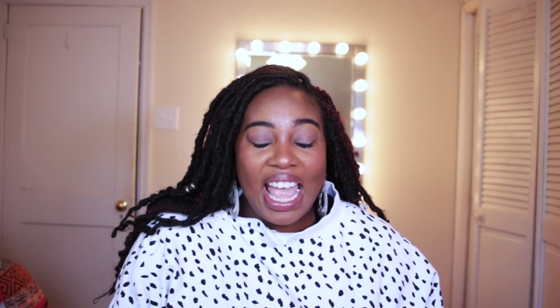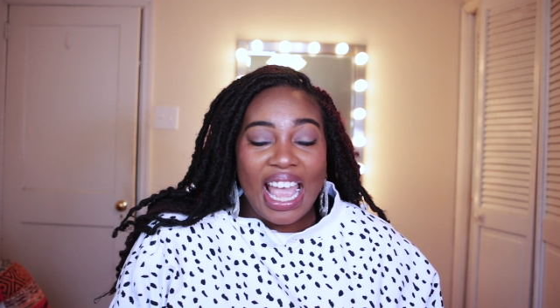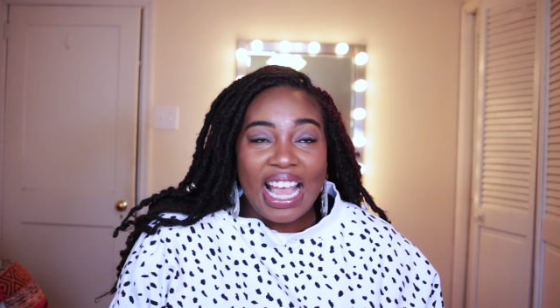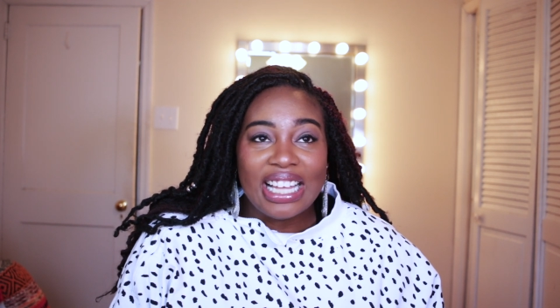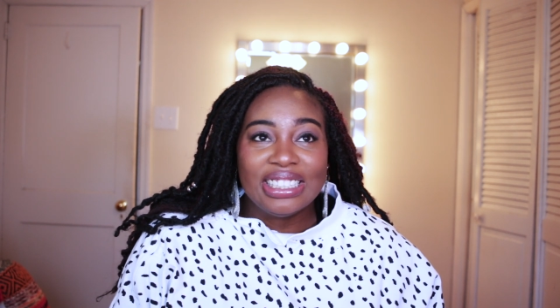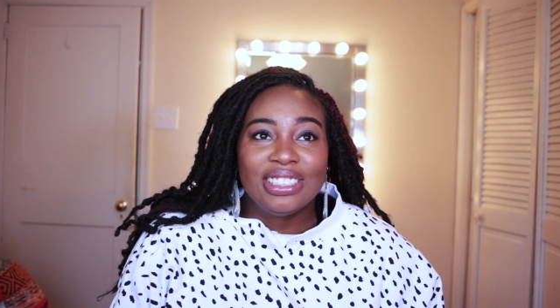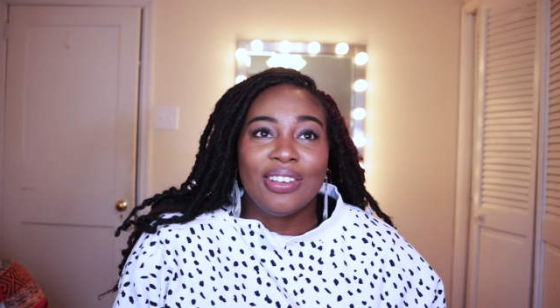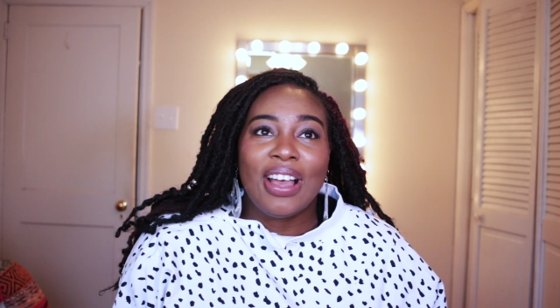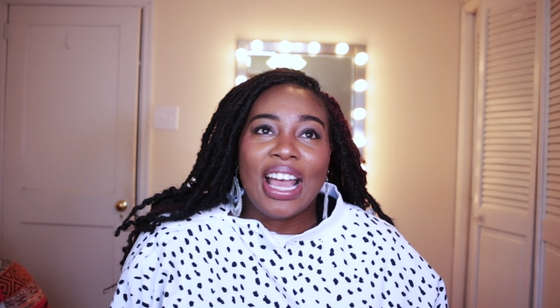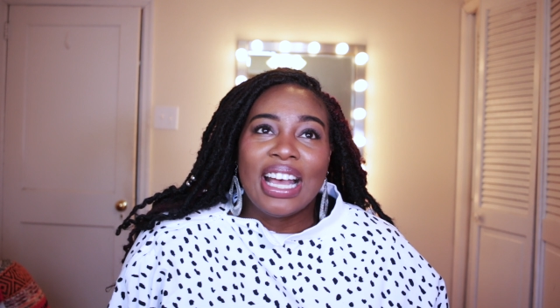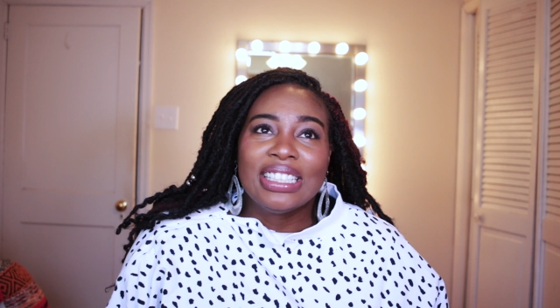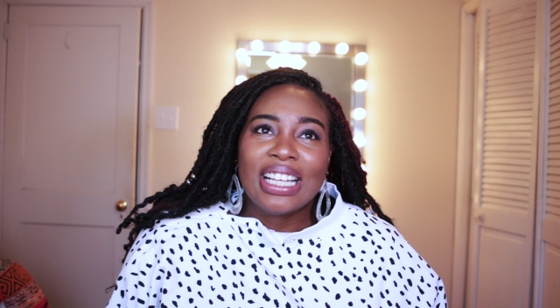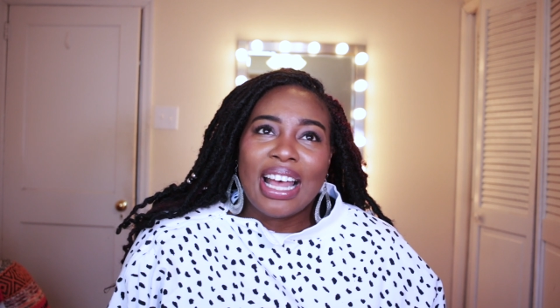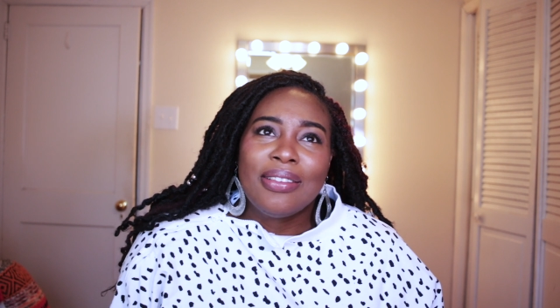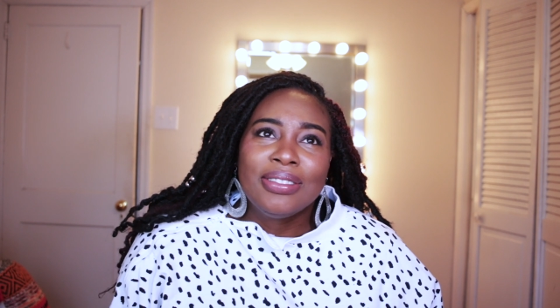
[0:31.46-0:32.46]
And so
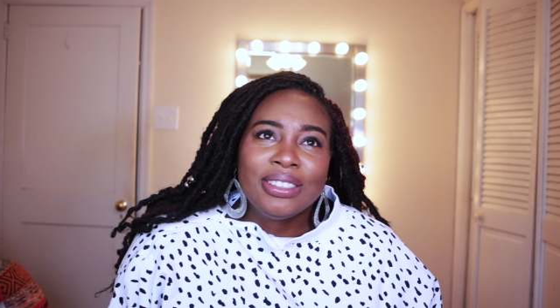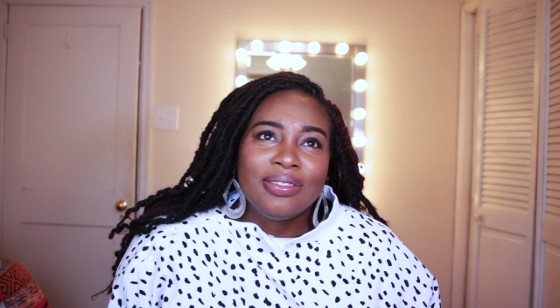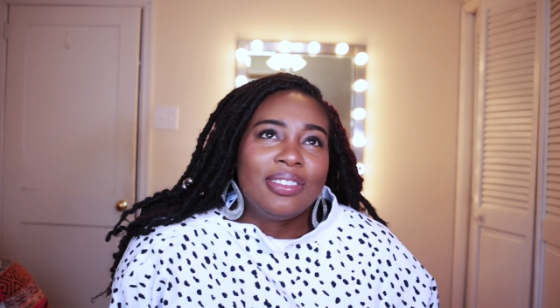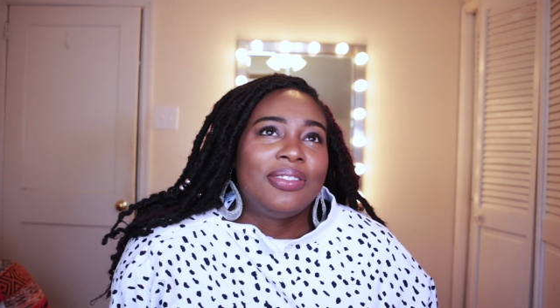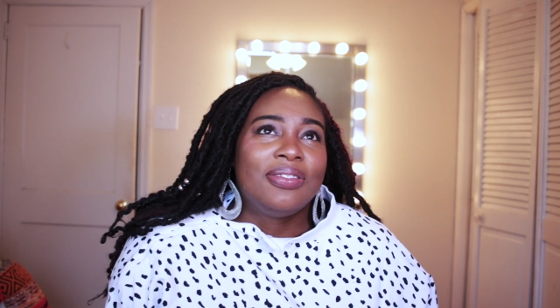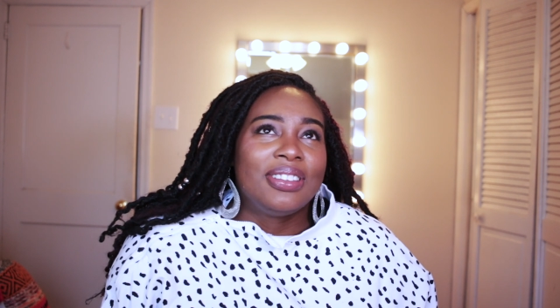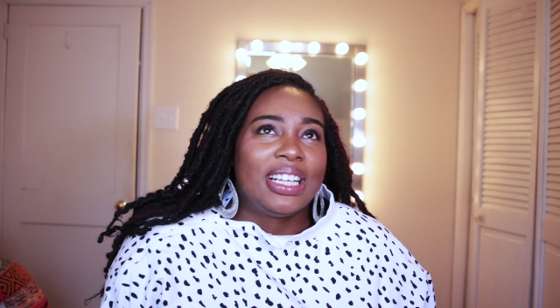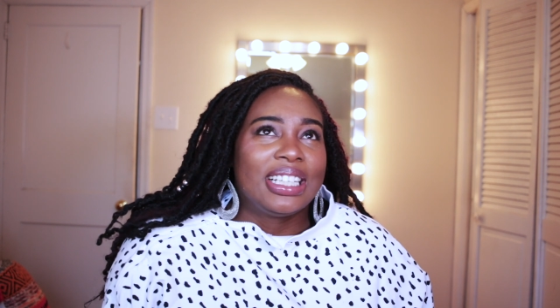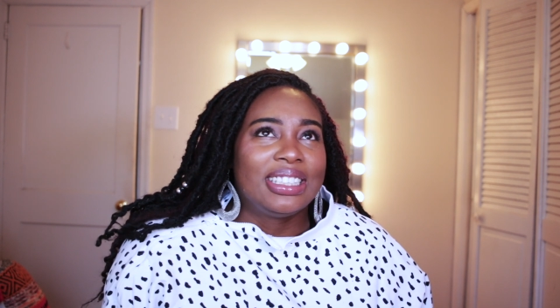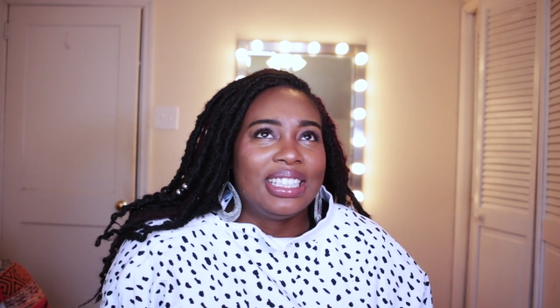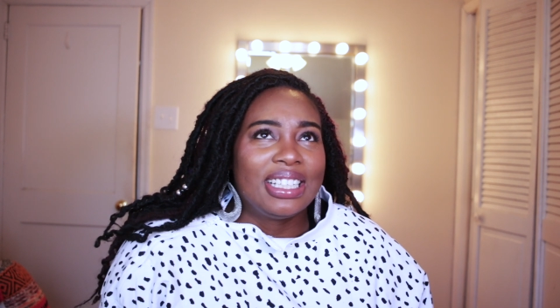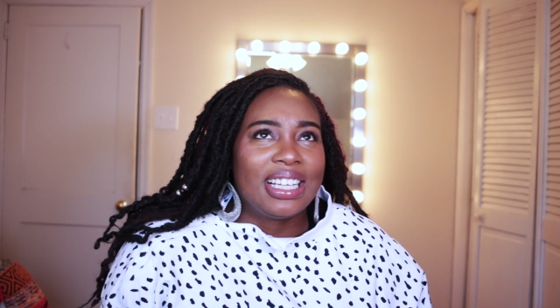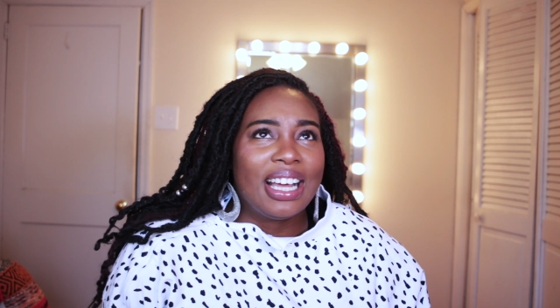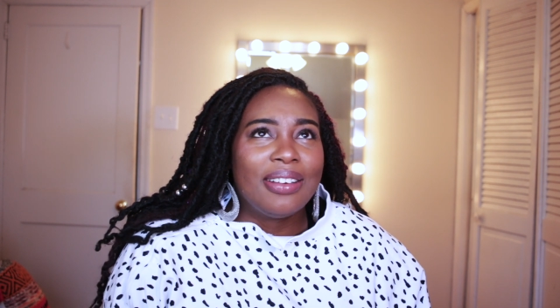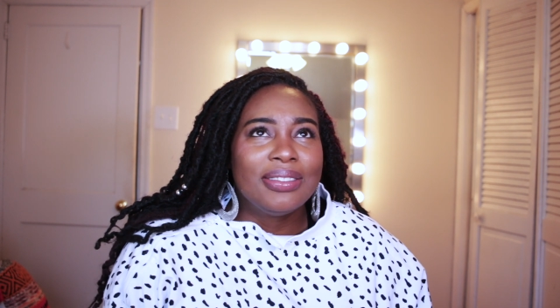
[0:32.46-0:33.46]
as I was
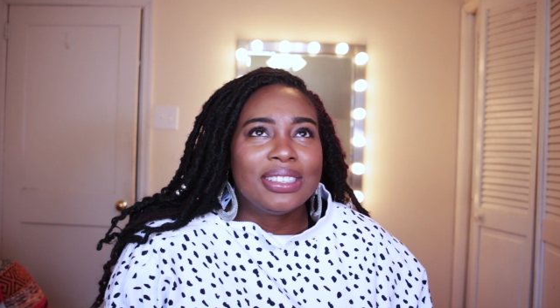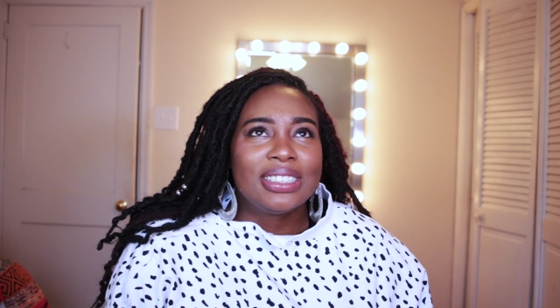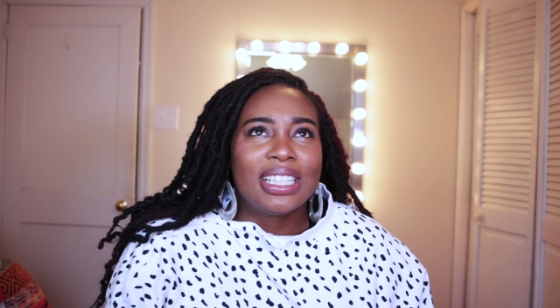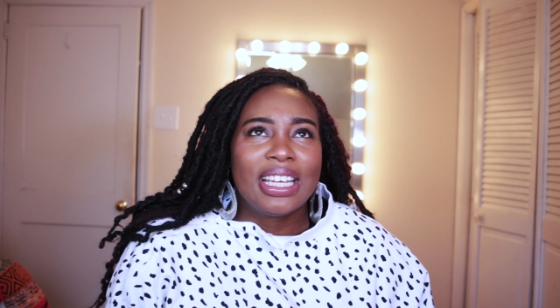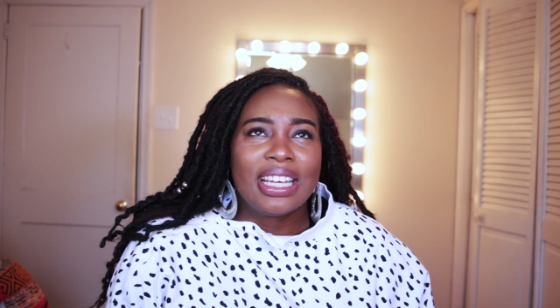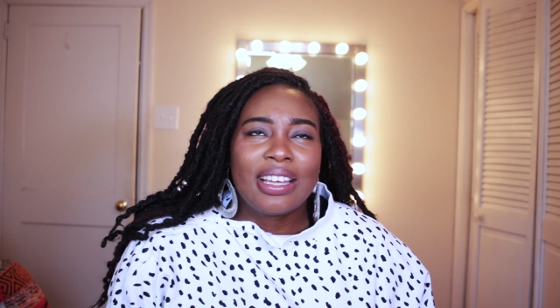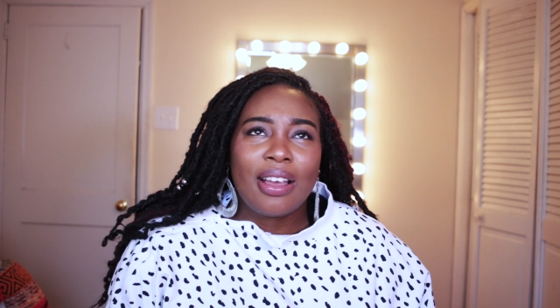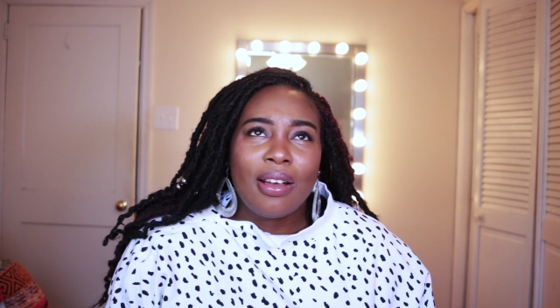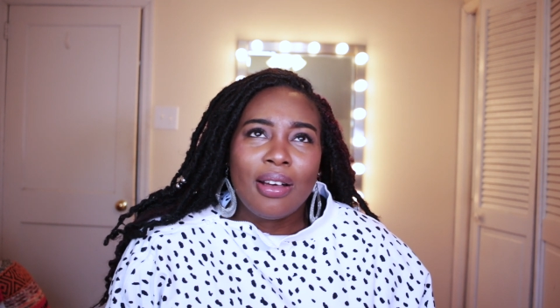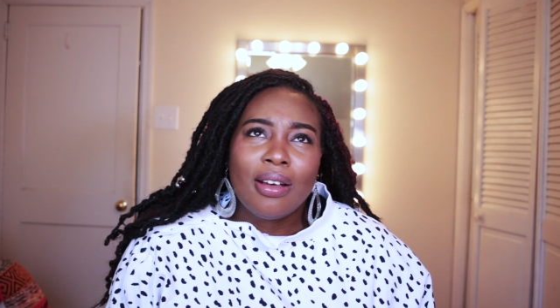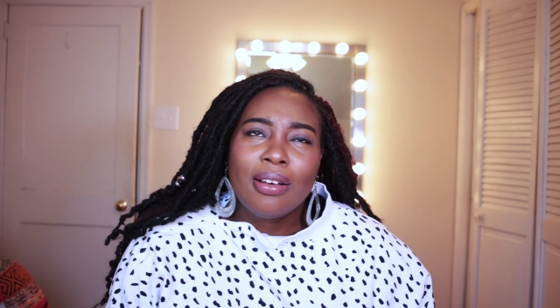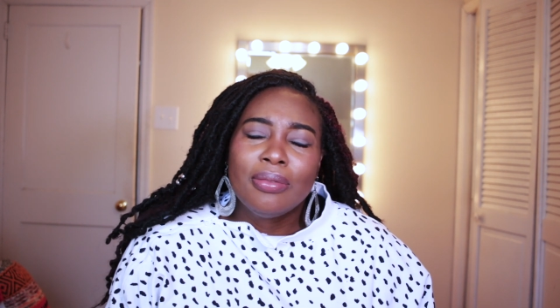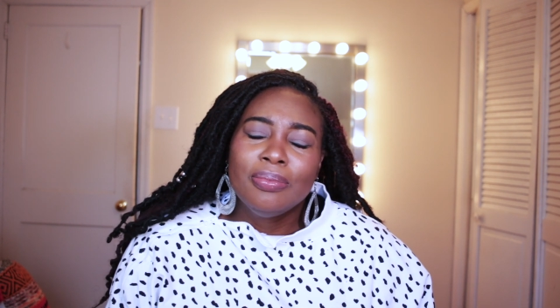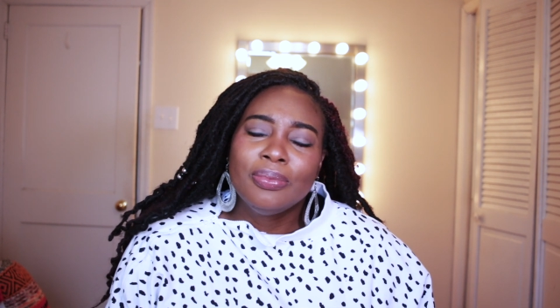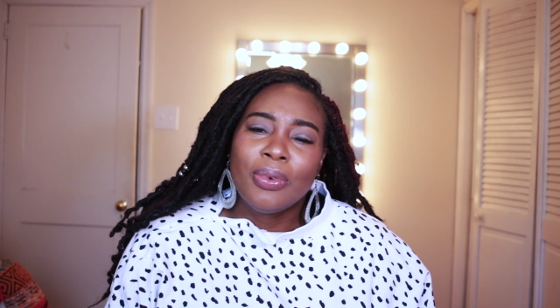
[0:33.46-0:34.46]
reflecting, I was like,
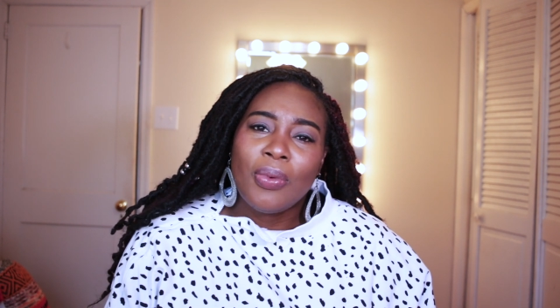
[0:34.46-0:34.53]
oh,